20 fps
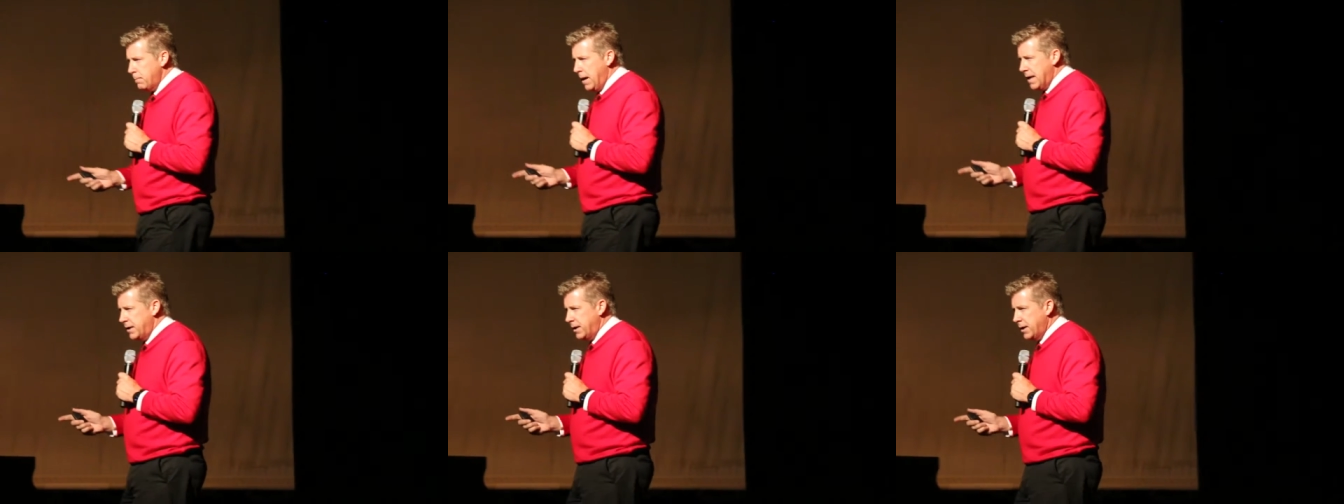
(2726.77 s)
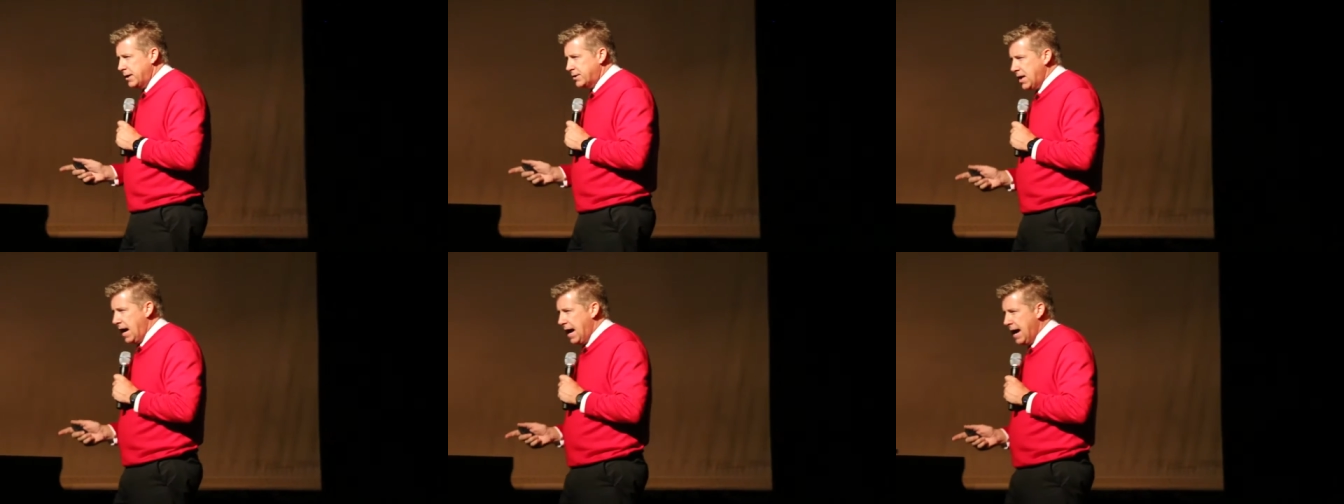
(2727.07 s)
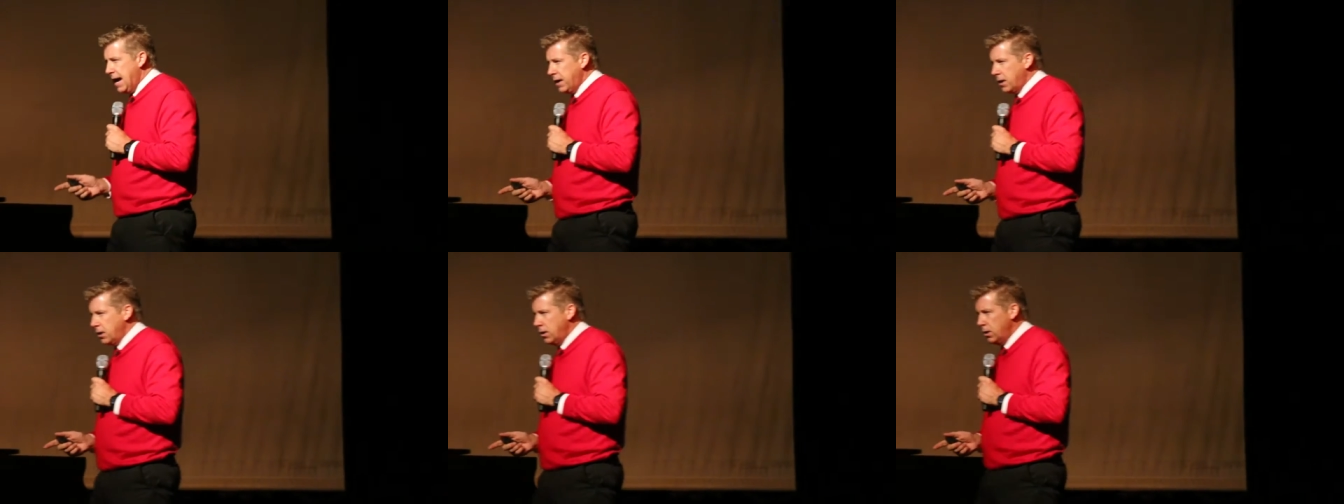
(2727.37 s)
made an
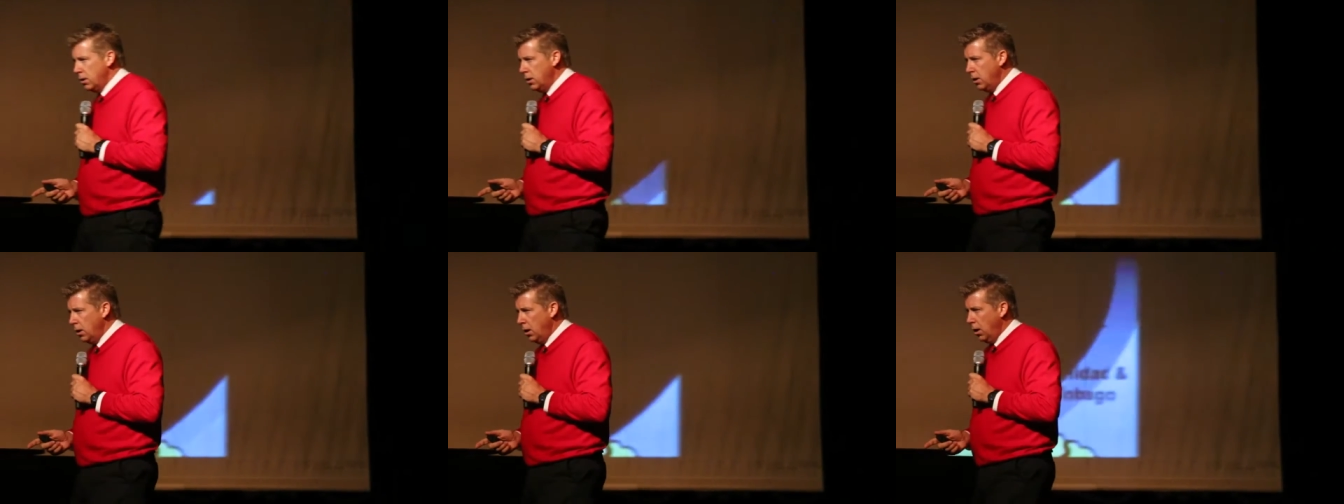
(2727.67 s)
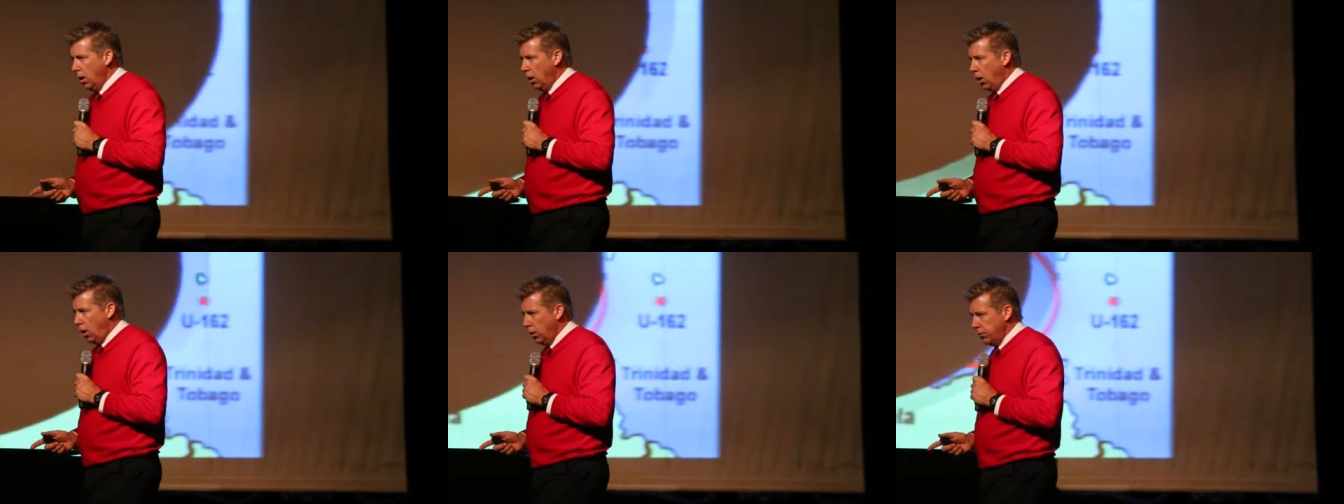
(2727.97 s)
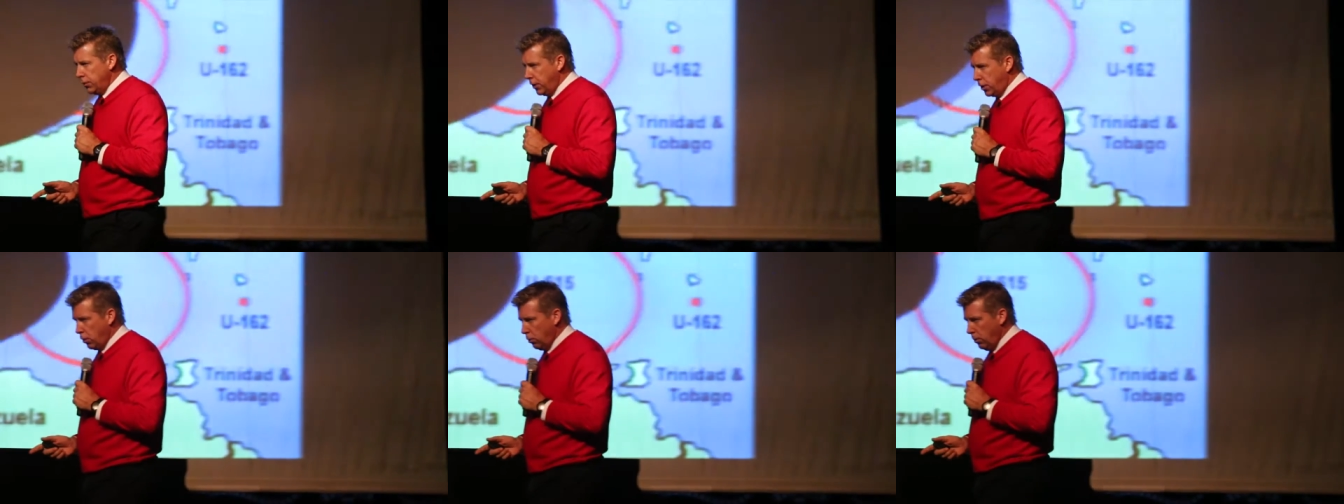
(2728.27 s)
attack
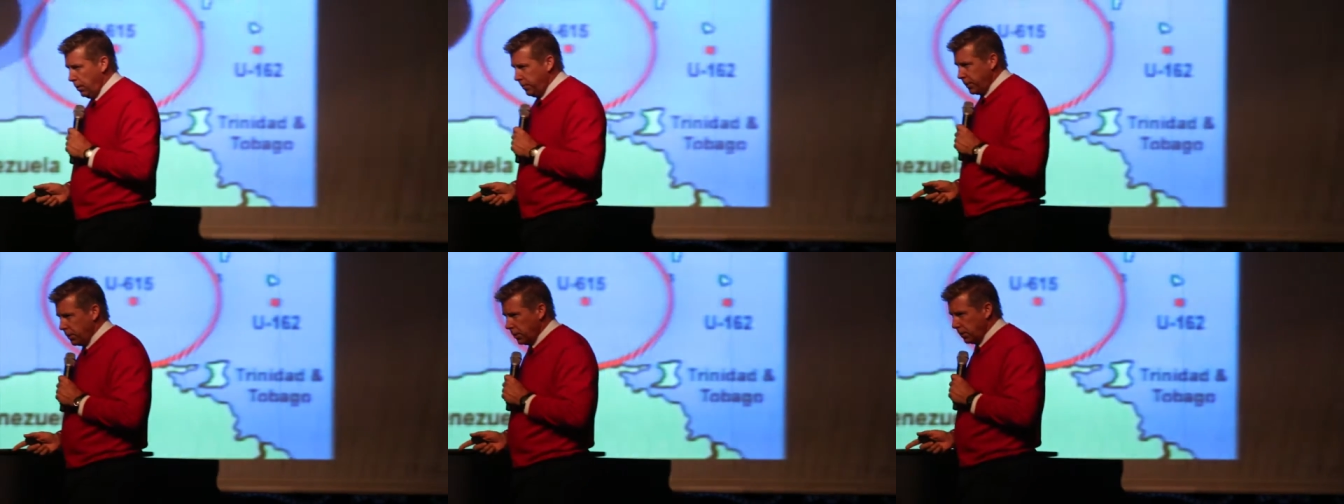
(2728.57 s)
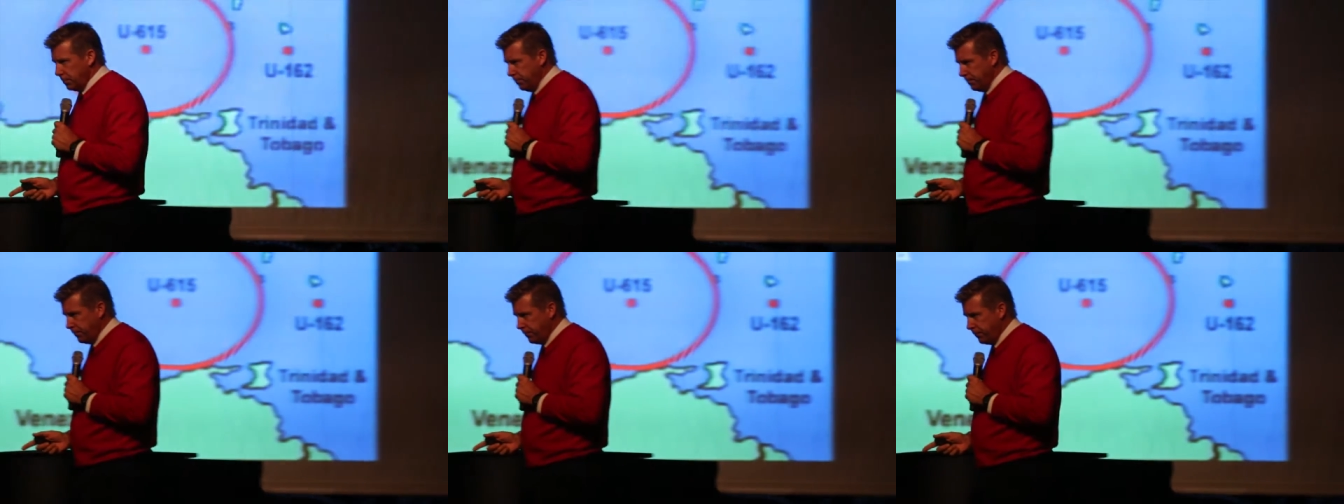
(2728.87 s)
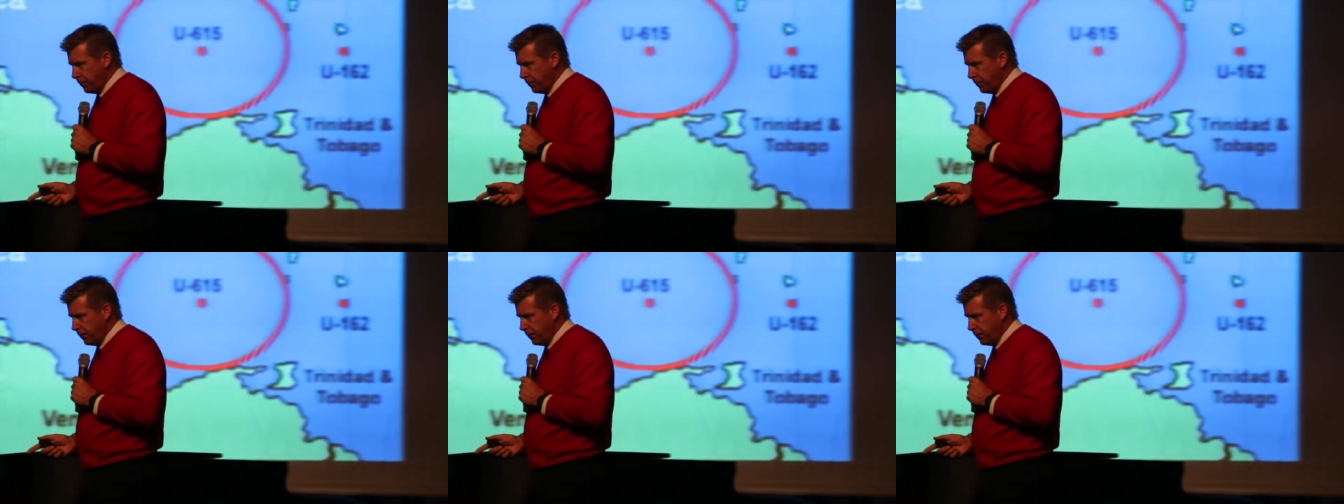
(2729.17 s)
on the Caribbean.